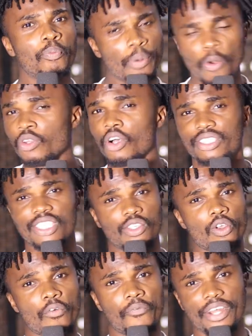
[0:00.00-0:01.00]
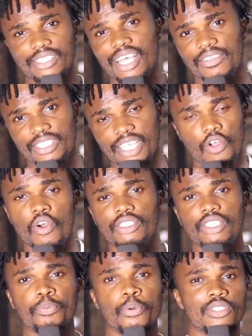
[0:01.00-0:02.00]
bonuses on your first and
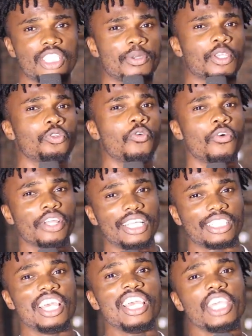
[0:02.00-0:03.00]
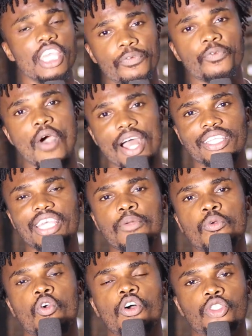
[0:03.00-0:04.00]
second deposit, make you not forget, if one
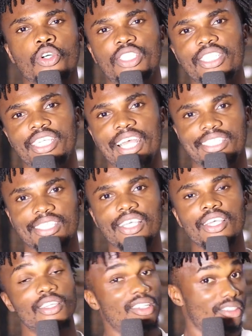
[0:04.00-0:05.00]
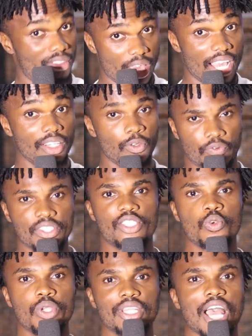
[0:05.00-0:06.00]
game caught your ticket, well, if you
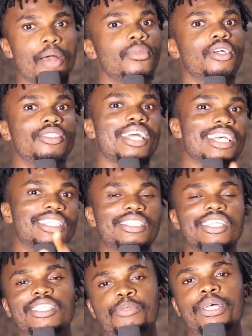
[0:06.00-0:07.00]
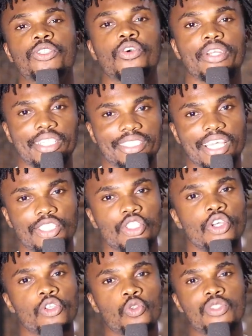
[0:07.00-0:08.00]
still win now, that's the things BetCorrect get
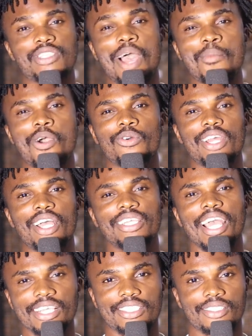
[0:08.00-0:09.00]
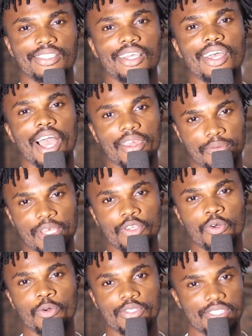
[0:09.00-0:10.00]
to Samaona. Yes, I remain
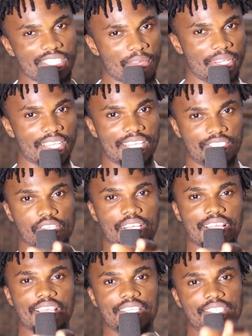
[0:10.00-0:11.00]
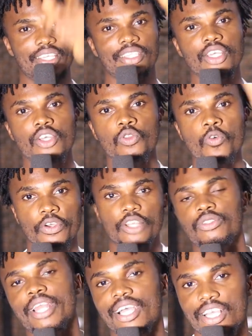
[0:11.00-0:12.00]
your host, Sam Legas. Just like I said, don't forget
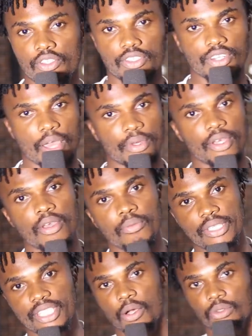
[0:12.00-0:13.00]
to like and subscribe. Peace